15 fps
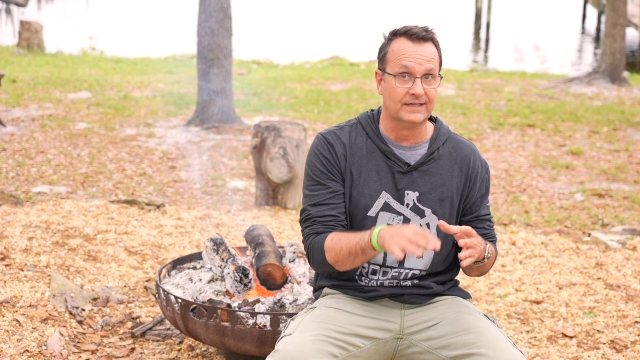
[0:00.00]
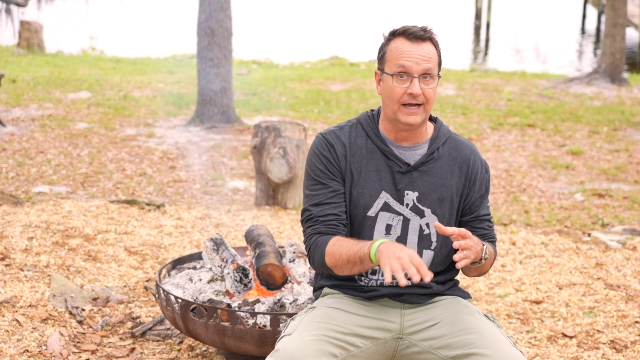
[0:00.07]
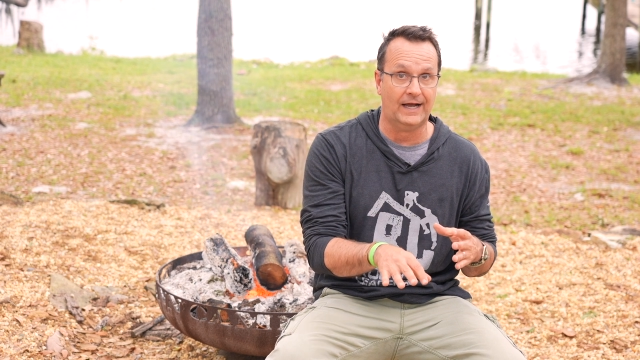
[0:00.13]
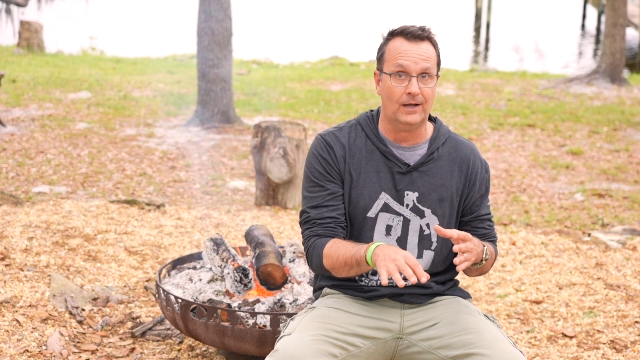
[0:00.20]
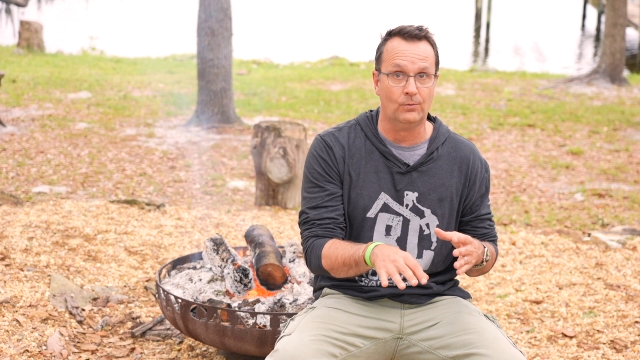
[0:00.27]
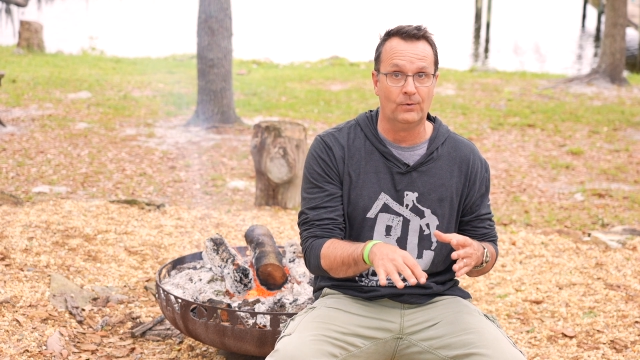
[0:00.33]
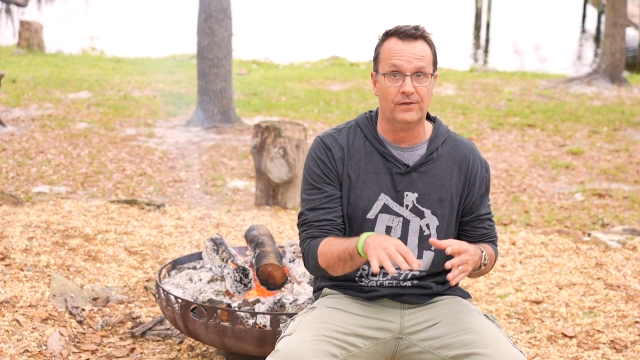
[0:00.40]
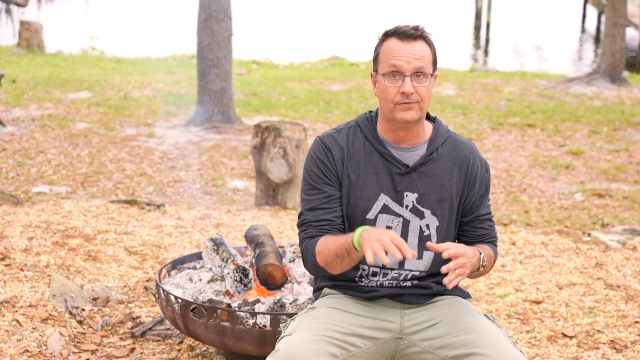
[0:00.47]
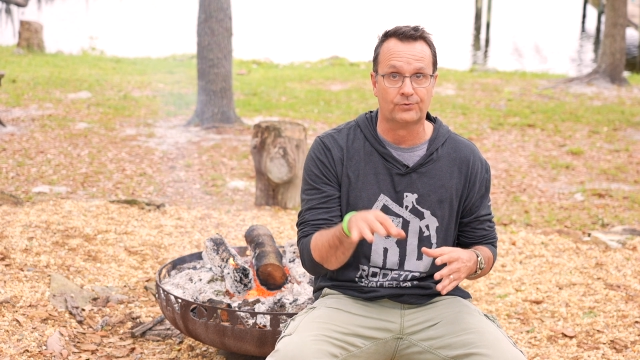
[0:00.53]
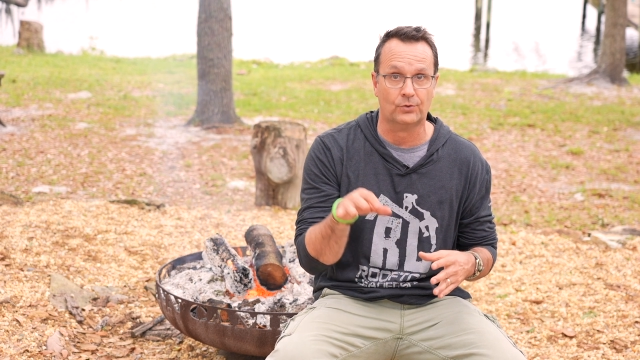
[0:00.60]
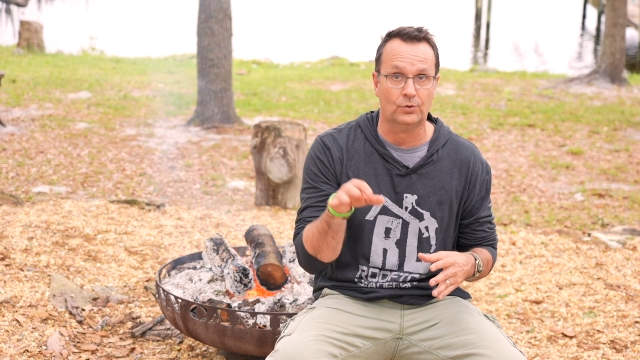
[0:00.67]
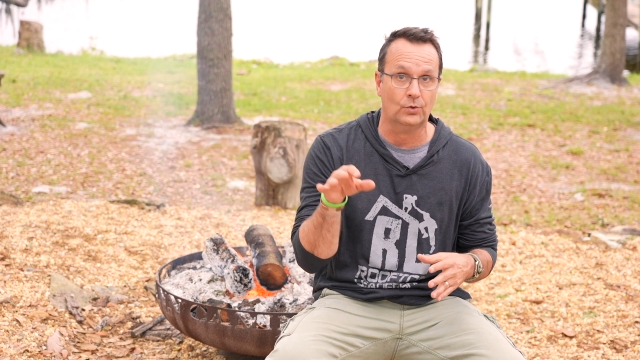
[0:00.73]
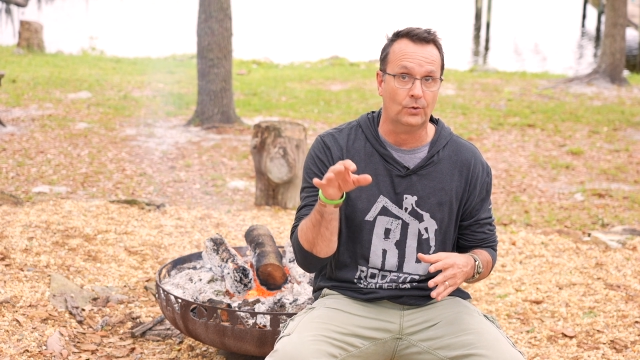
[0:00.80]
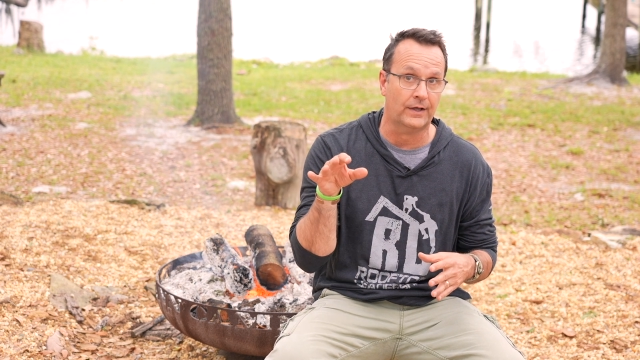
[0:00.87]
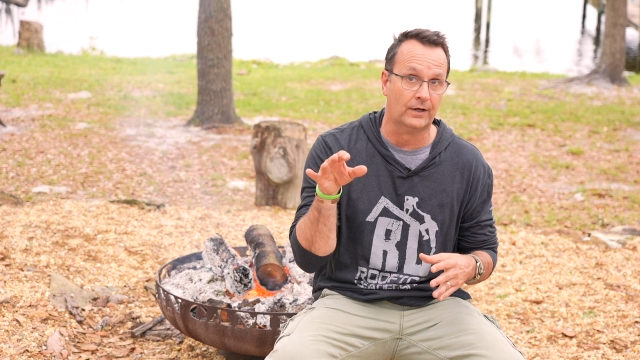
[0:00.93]
I went
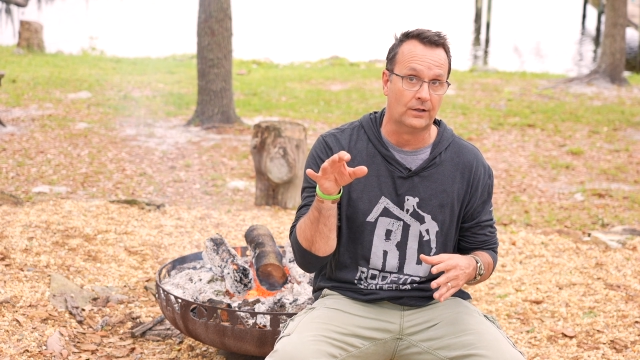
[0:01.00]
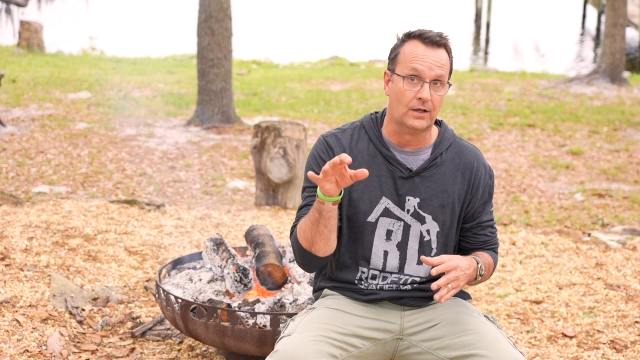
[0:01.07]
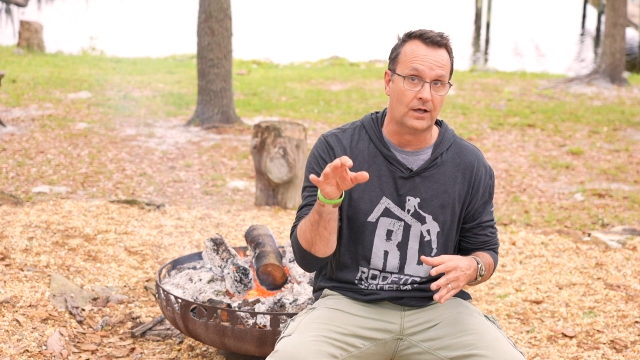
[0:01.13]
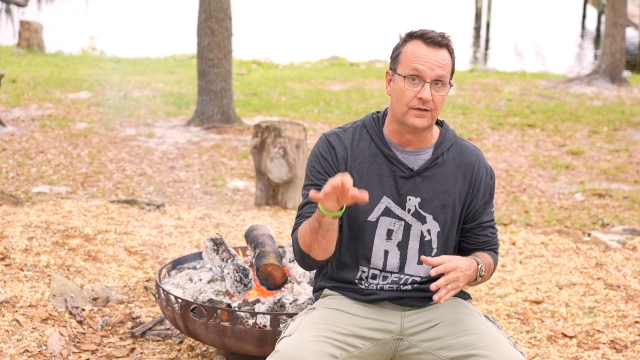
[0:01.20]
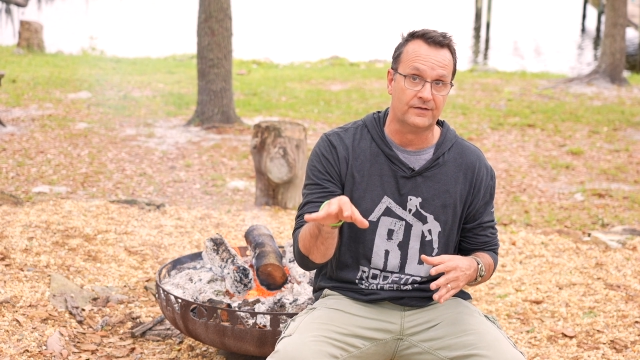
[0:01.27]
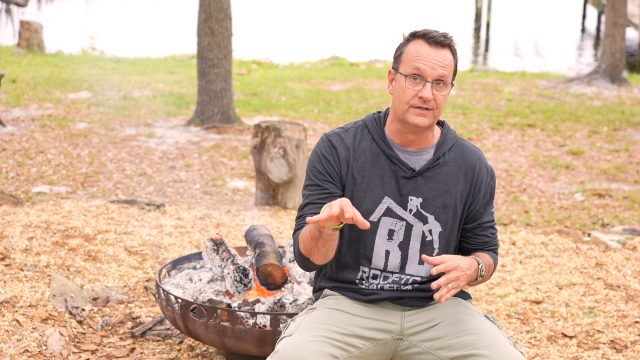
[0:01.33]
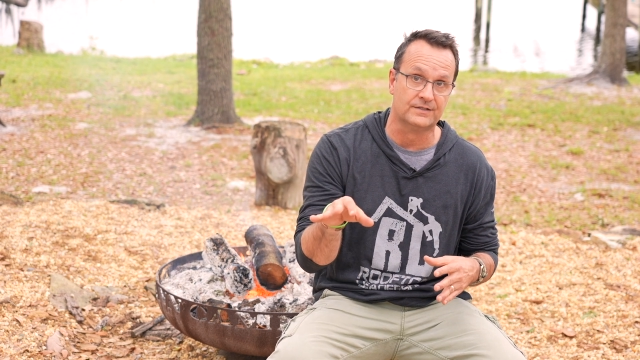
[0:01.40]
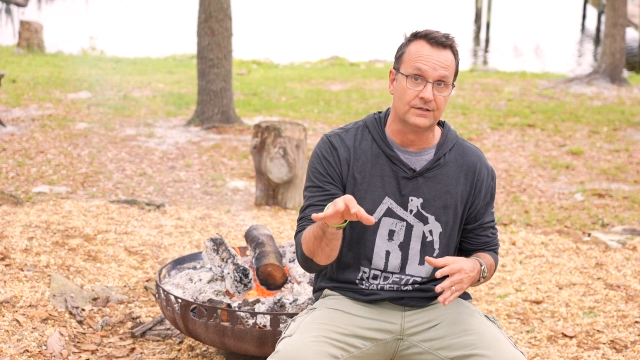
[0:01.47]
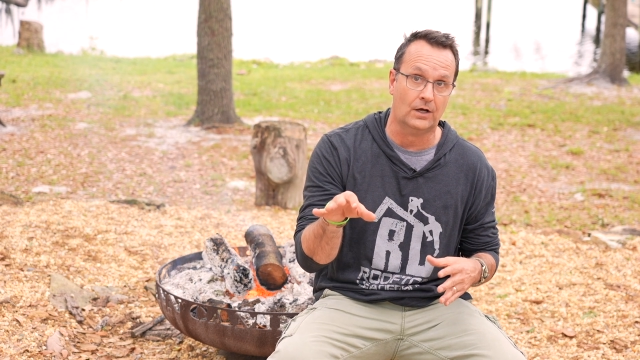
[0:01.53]
through and a lot of these